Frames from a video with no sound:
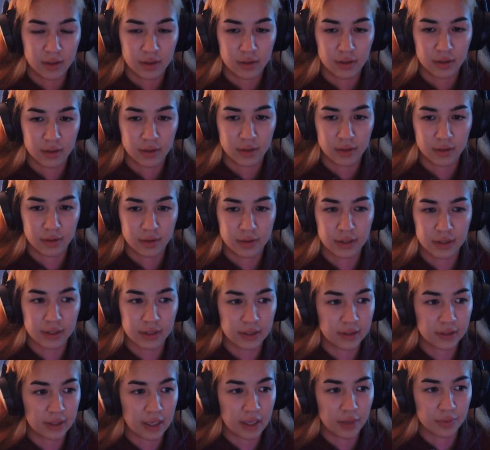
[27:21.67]
thinking
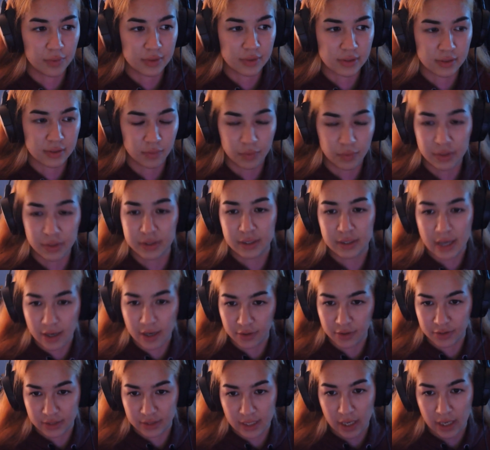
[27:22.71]
that I was, with the knowledge
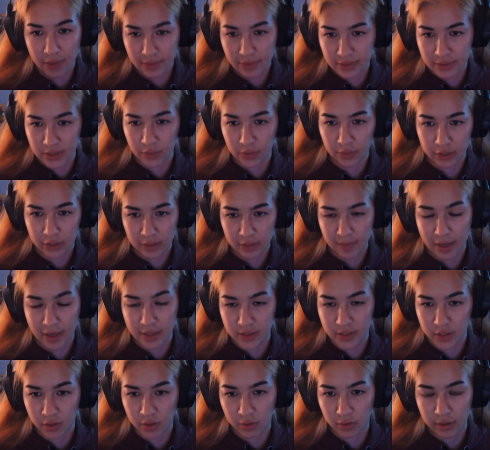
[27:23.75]
that I was still with Command
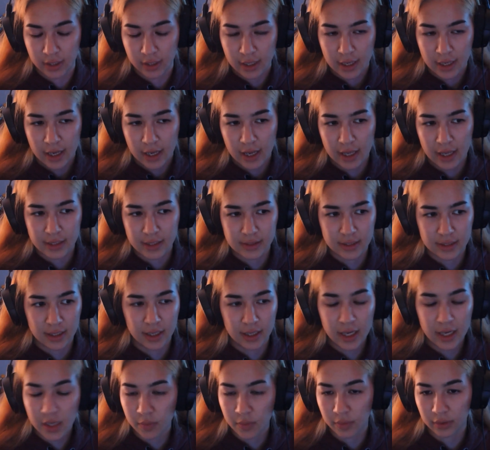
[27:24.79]
Zone, and said,
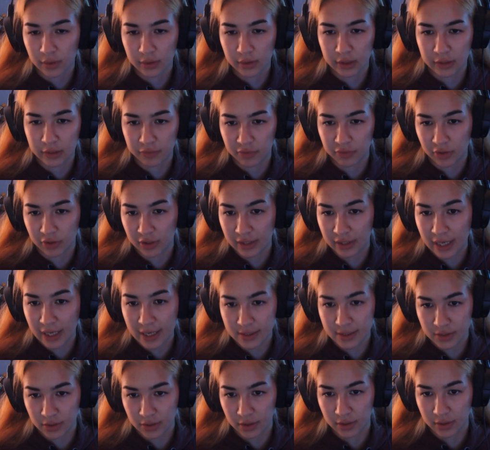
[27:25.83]
hey, we are looking for a
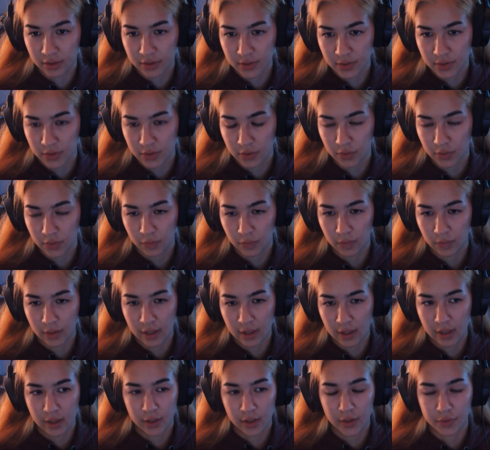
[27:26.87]
caster to
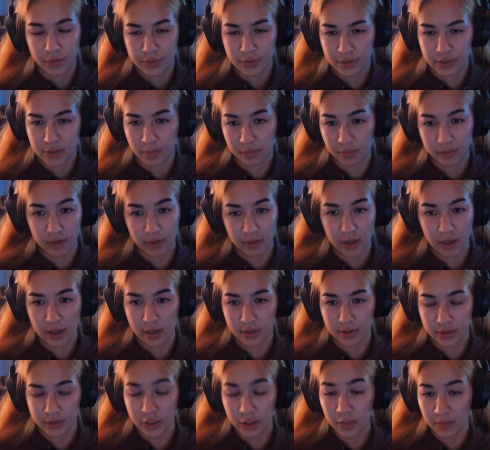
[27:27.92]
uh, host some uh,
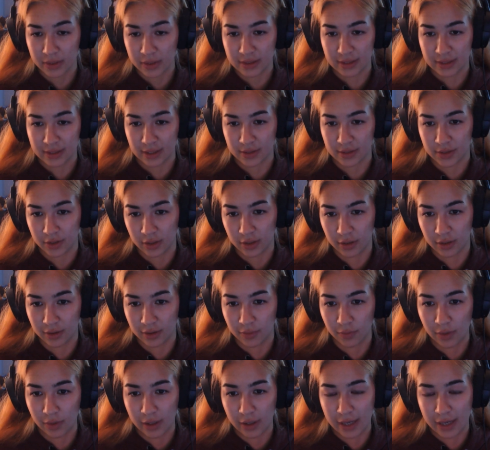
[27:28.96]
tournaments next year,
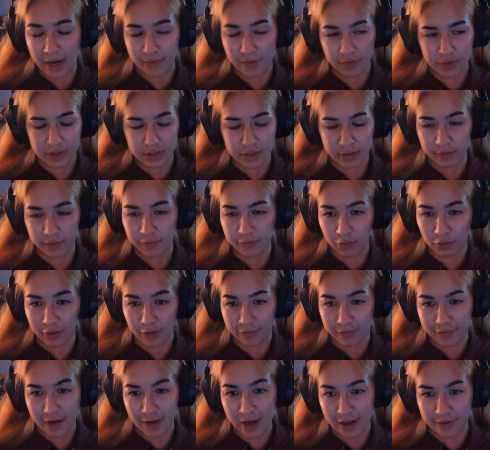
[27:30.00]
an average of four to
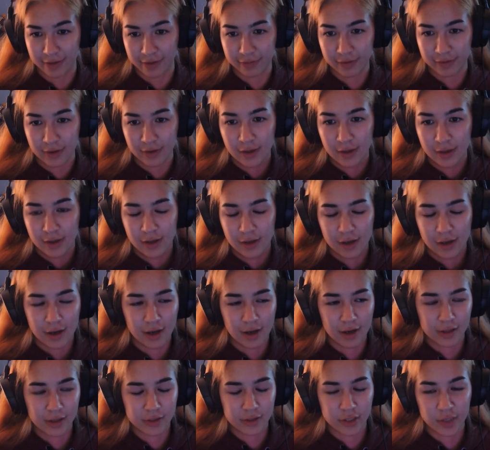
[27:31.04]
5 uh, mm-hmm.
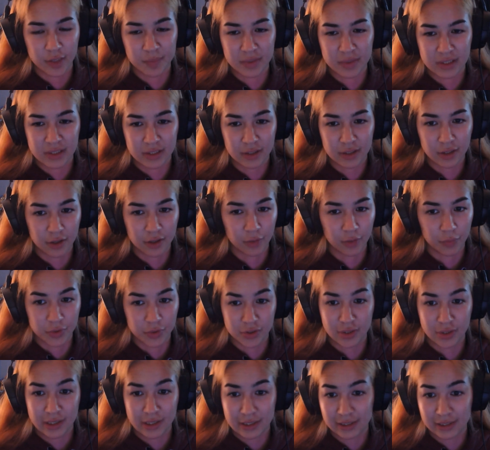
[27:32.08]
tournaments a year. Would you
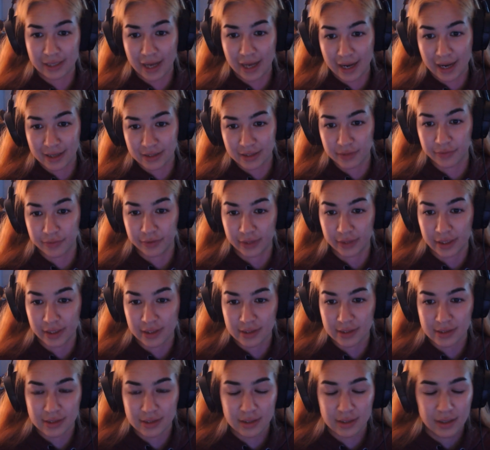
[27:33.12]
like to cast for
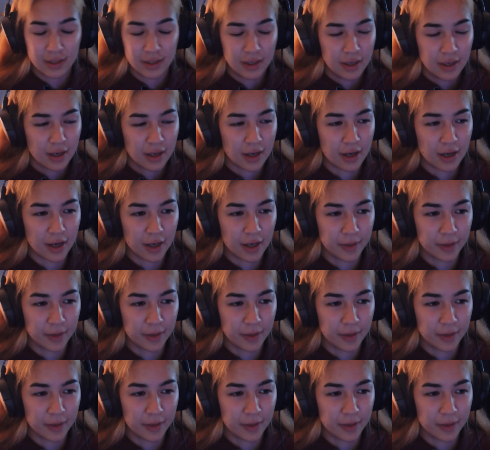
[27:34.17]
this? Um,